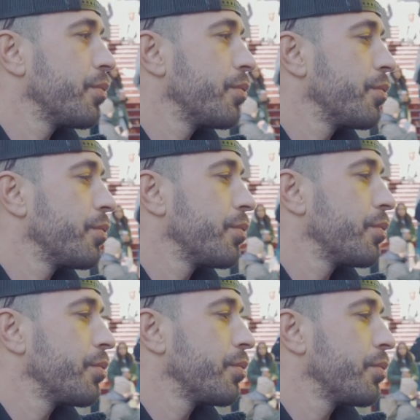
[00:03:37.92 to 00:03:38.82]

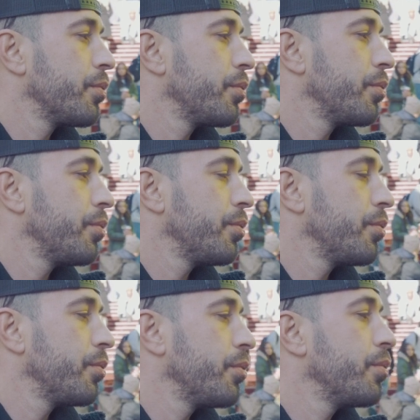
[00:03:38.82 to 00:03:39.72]

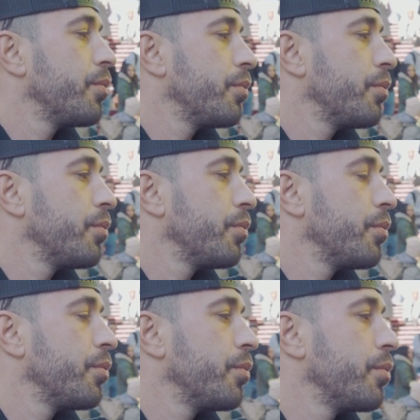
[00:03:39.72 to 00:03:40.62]

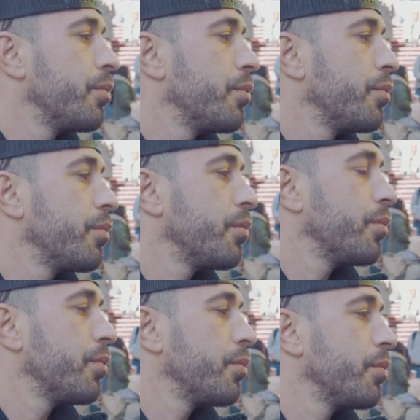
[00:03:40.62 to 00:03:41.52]

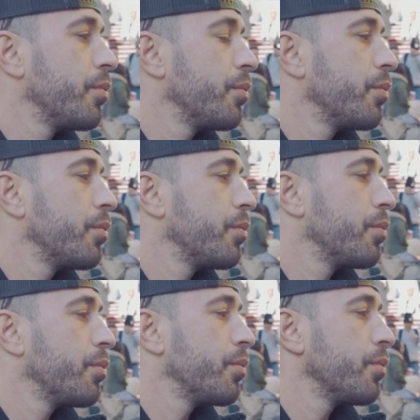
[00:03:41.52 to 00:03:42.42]

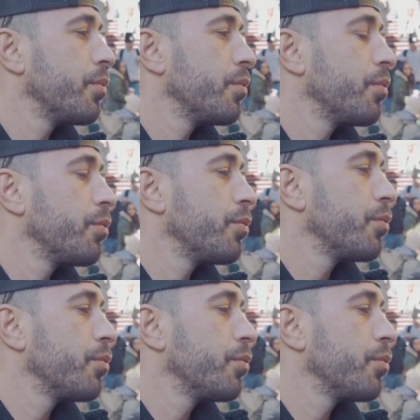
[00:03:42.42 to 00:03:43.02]
No words are spoken by the person on screen.